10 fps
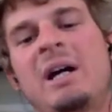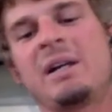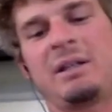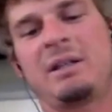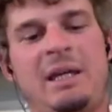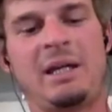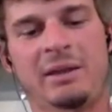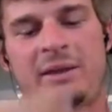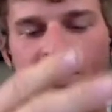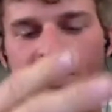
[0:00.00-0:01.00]
like, they had
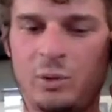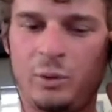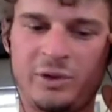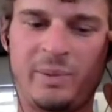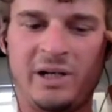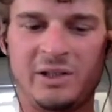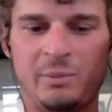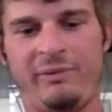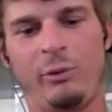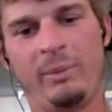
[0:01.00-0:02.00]
their school spots
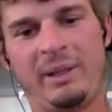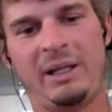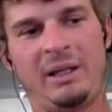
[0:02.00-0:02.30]
before me,